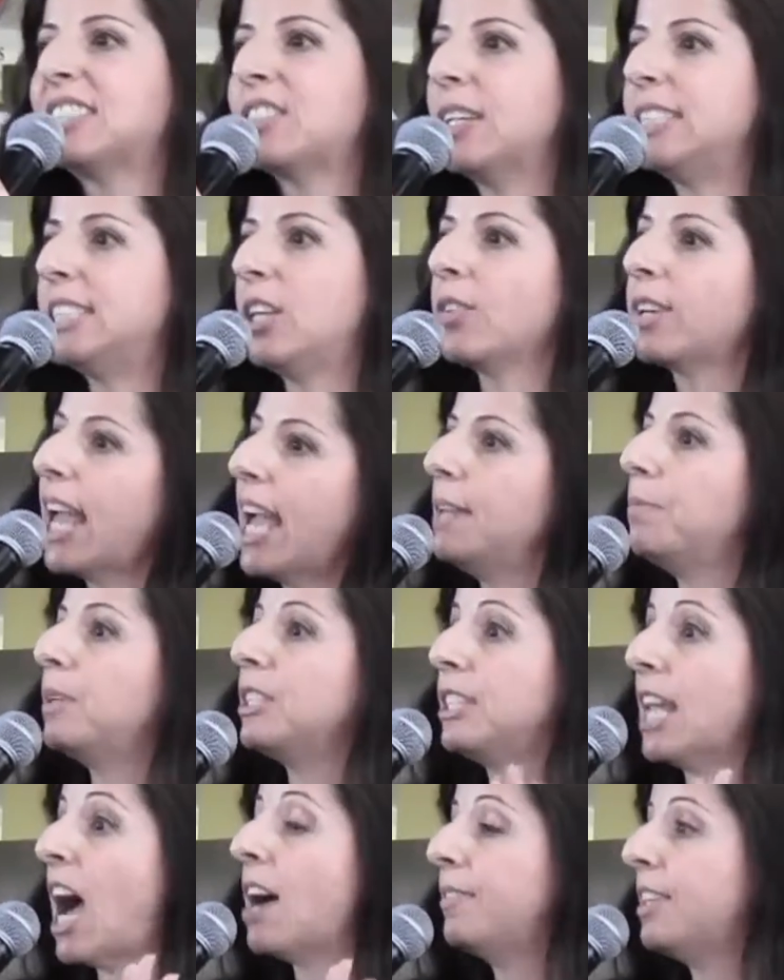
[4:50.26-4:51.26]
So they said, okay,
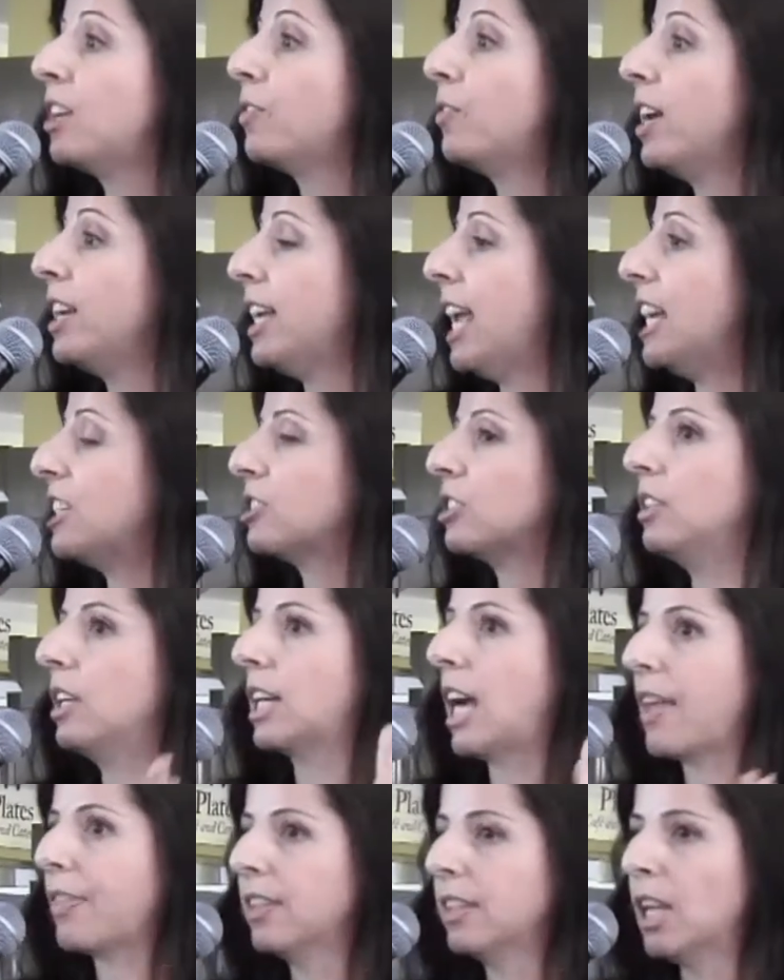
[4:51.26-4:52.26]
but you have to have
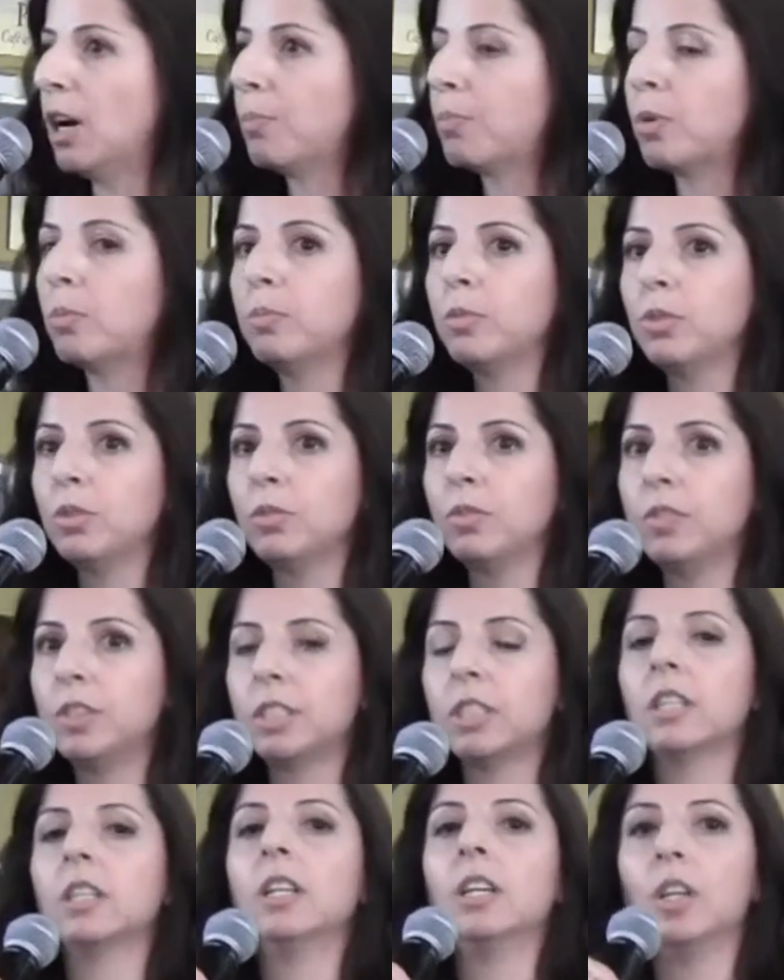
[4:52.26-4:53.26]
radiation. Got the lump
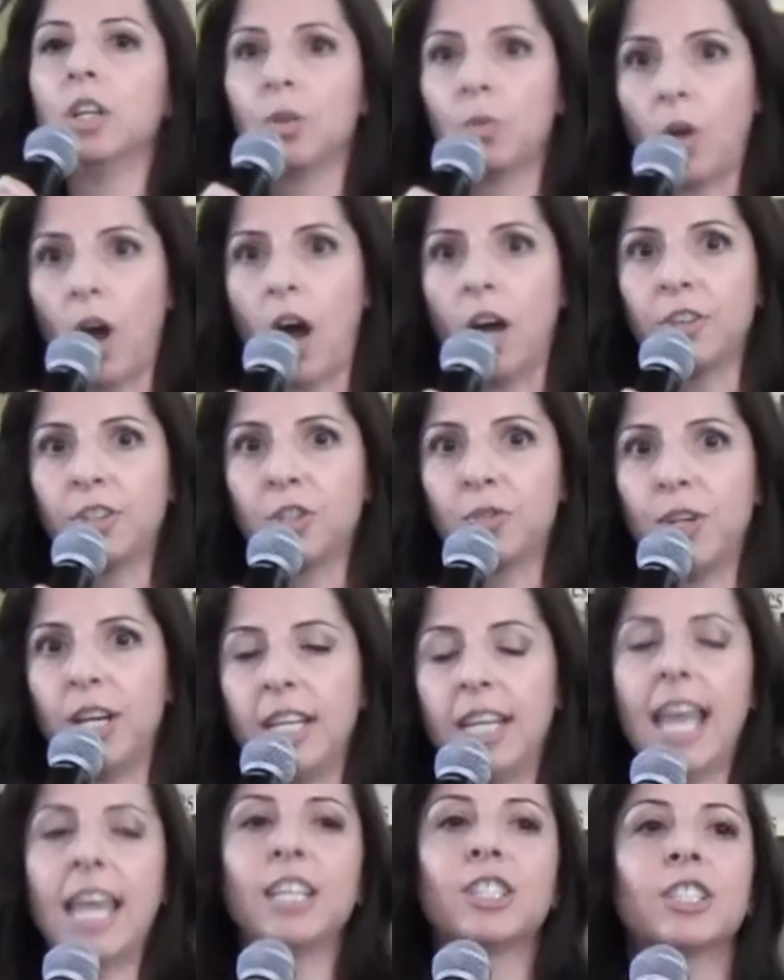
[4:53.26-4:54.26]
removed, onto
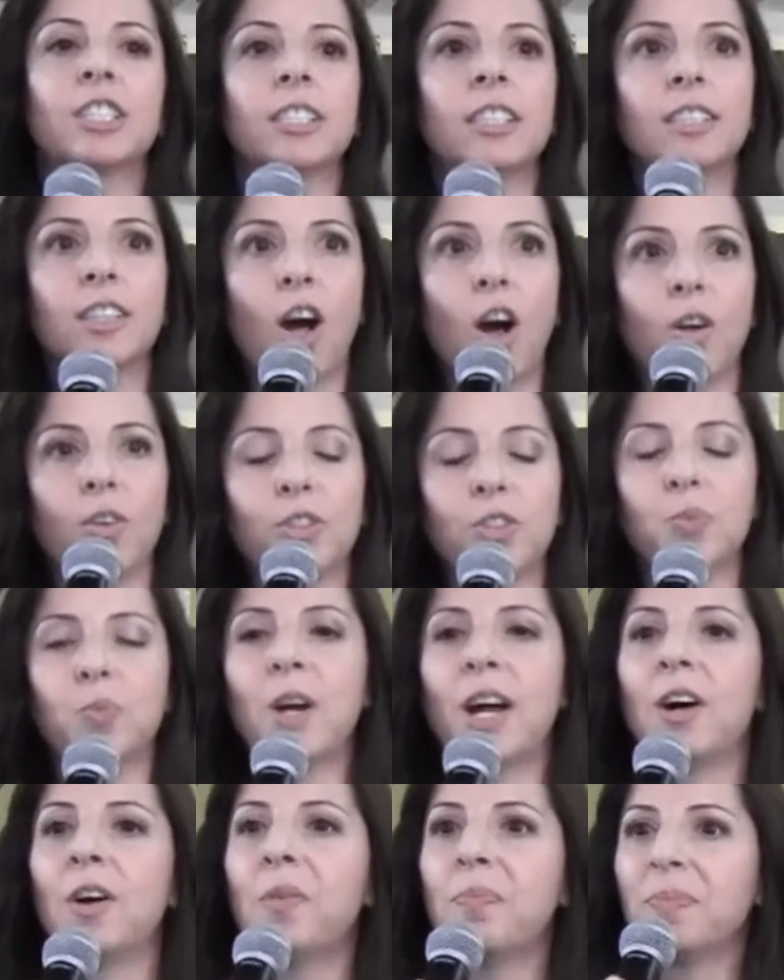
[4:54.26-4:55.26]
radiation, all is
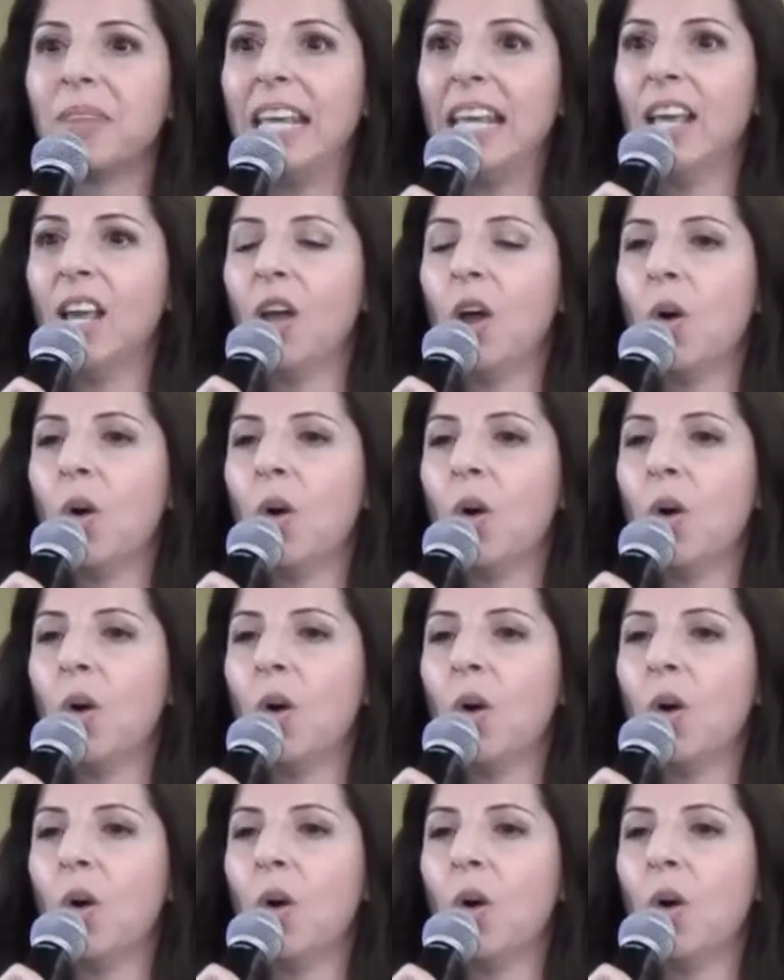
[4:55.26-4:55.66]
well.